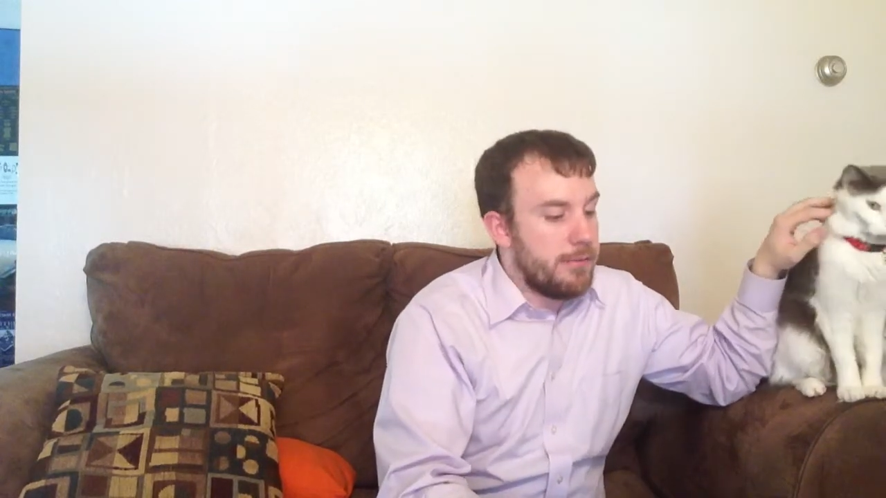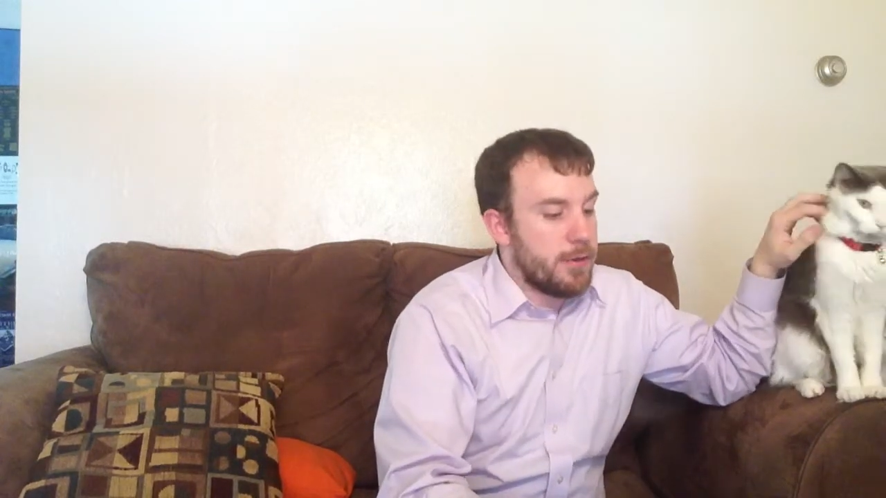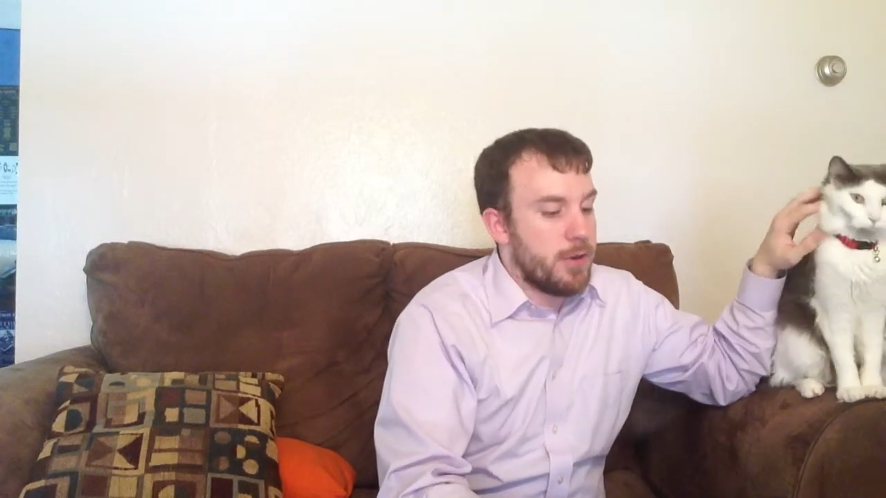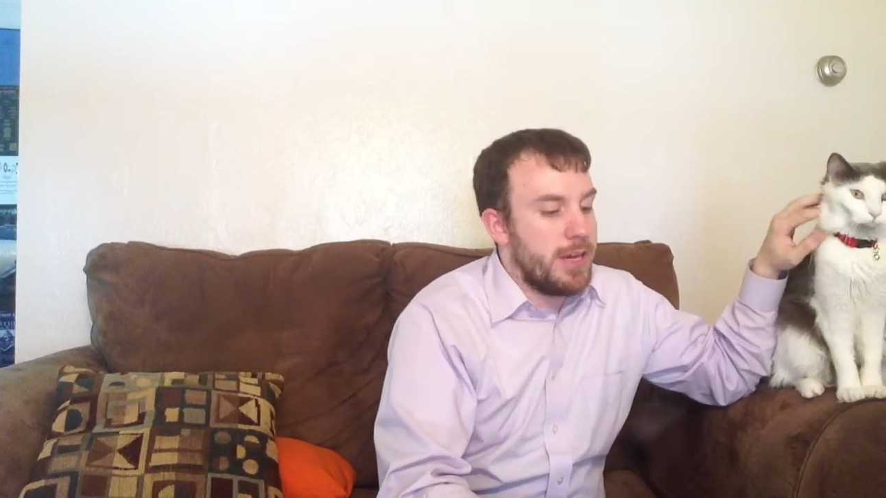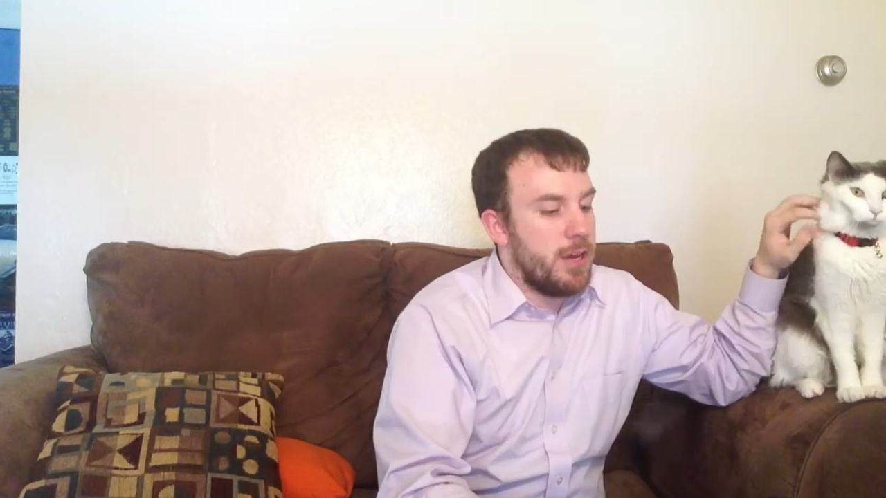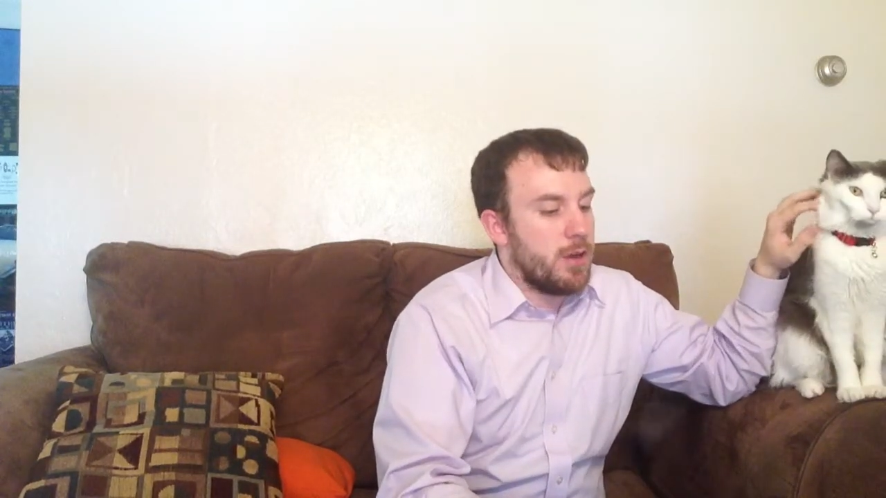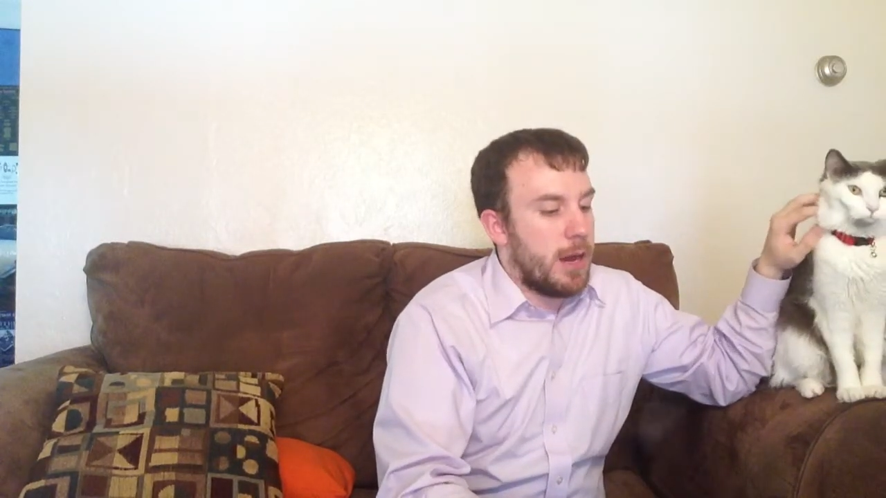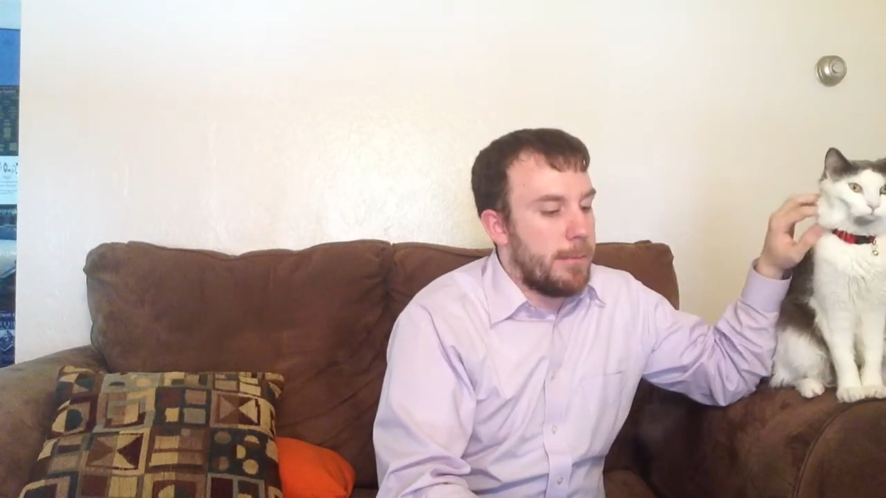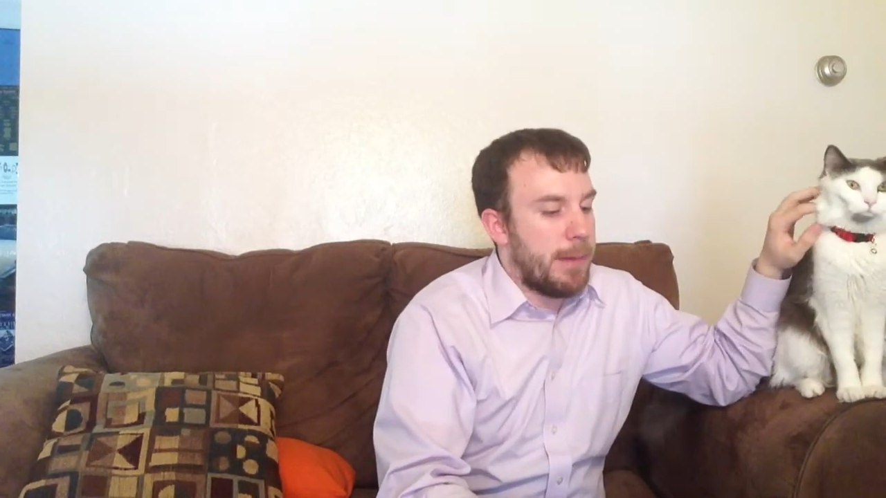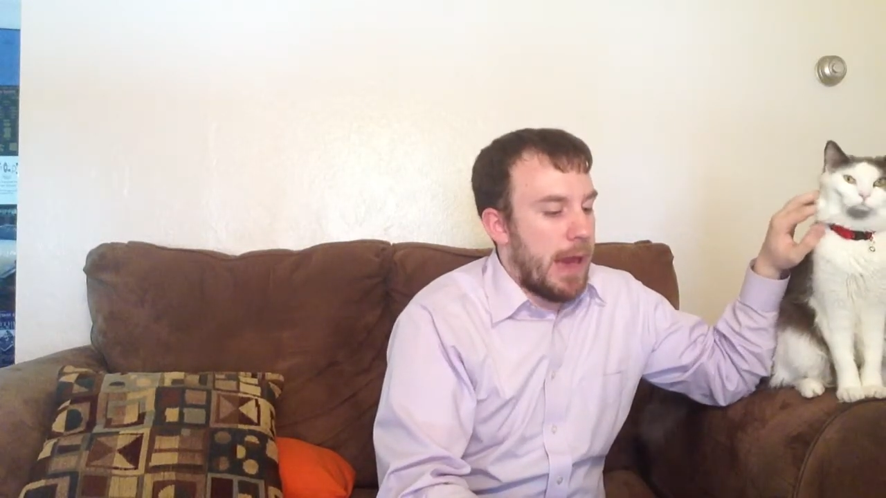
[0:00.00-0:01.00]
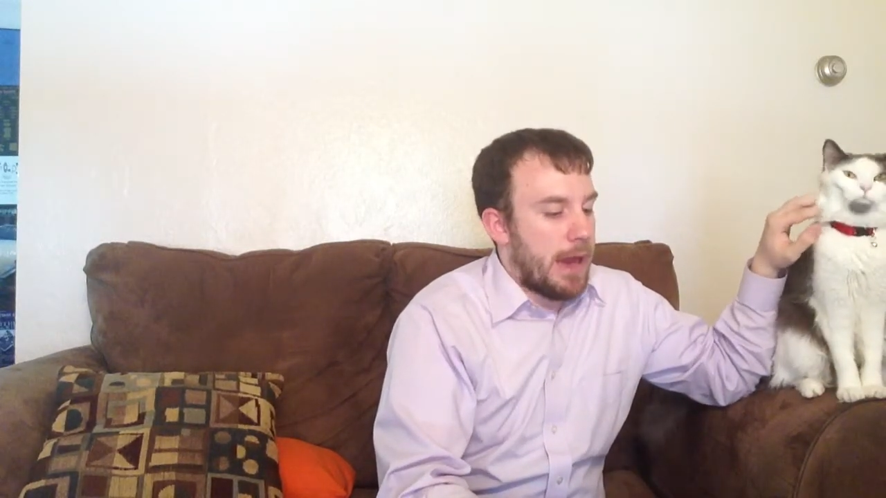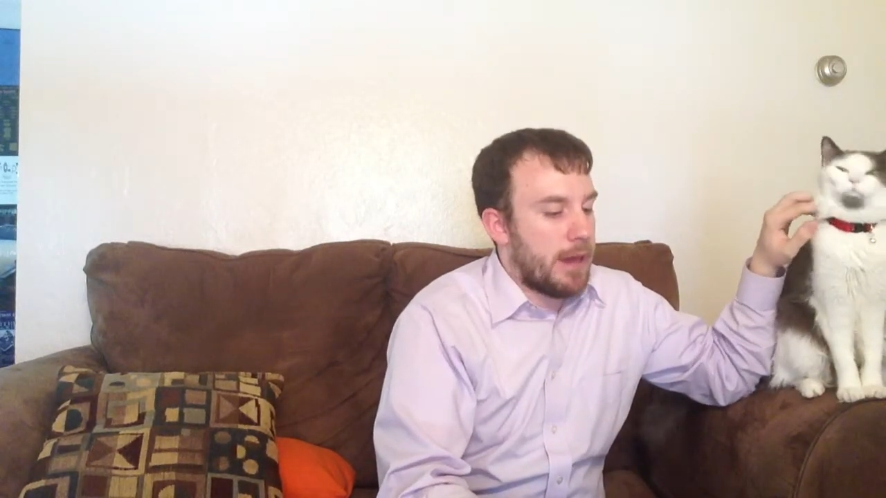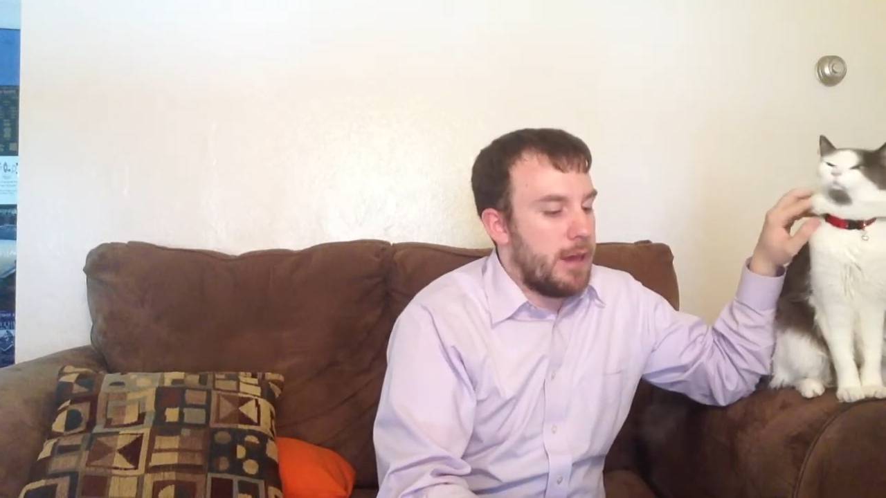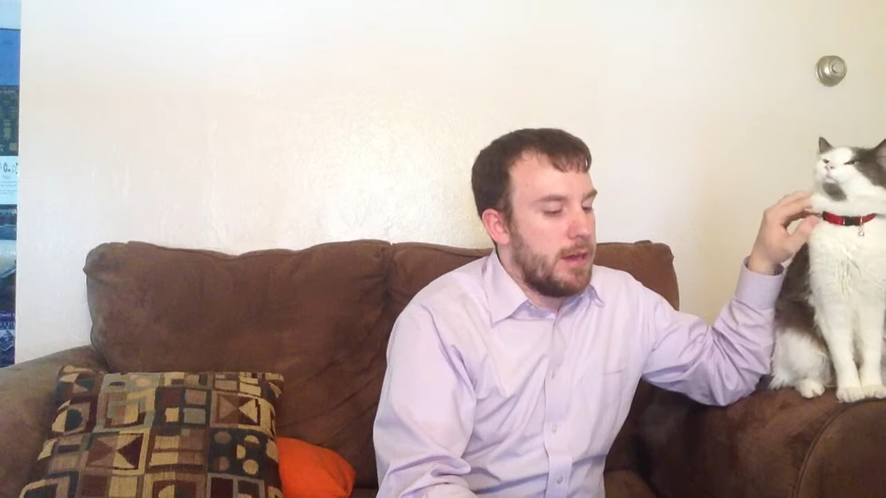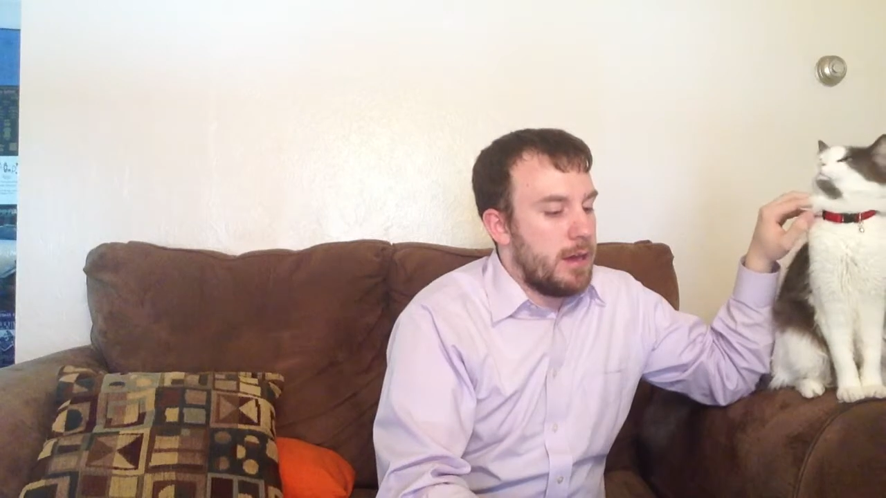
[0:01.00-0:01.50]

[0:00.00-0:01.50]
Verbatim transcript: figuring he'll come back.